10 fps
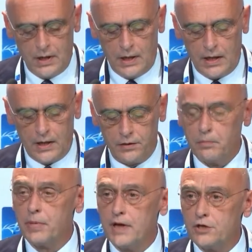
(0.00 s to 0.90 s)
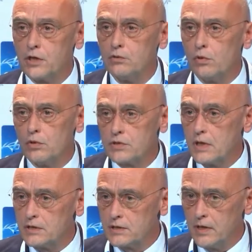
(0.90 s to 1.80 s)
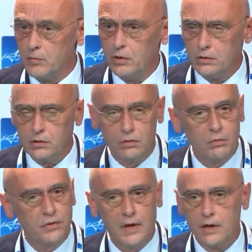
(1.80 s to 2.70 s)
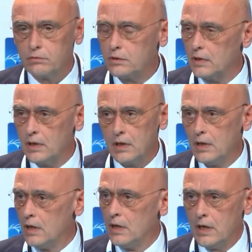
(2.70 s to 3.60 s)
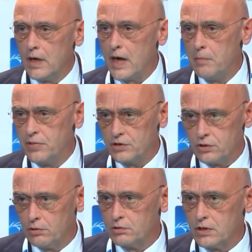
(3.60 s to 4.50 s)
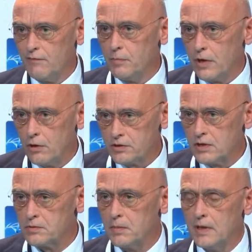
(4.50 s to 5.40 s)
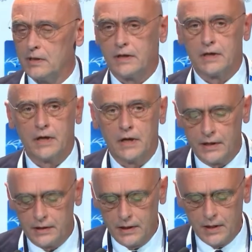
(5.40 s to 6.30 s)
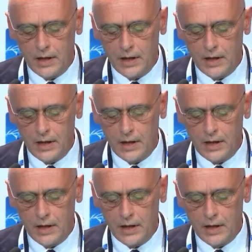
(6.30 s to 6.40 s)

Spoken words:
and the patient was stable without episodes of paroxysmal tachycardia